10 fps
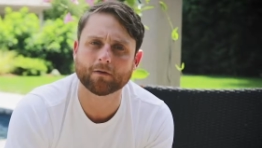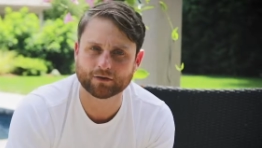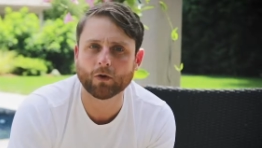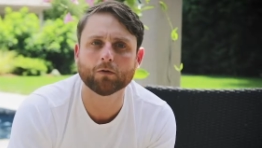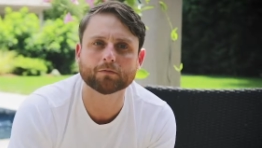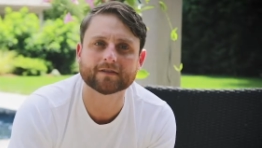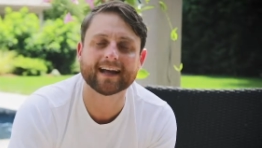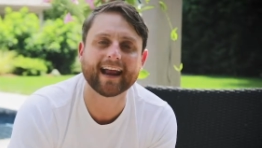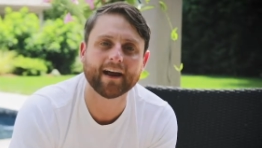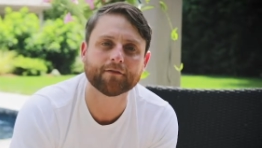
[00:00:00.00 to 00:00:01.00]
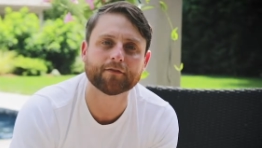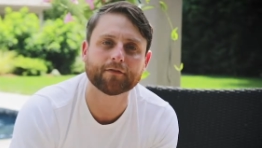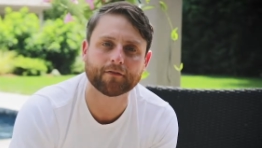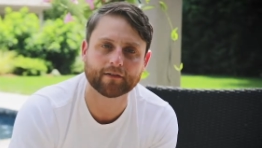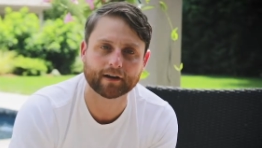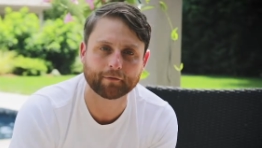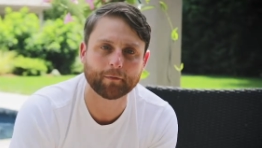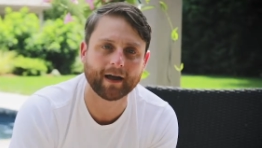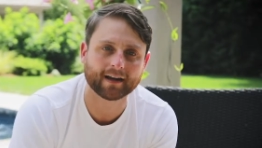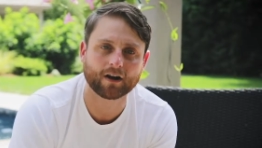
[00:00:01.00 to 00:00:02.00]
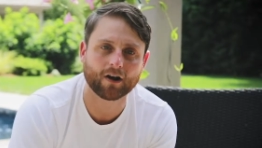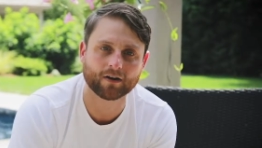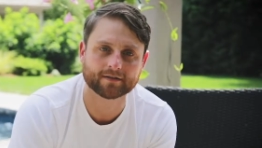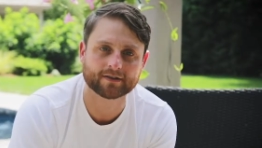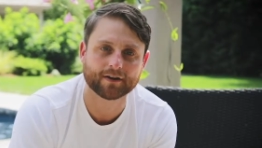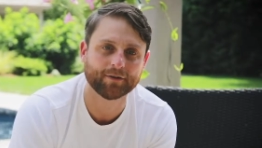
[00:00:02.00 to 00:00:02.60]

I was told was that every group had cards,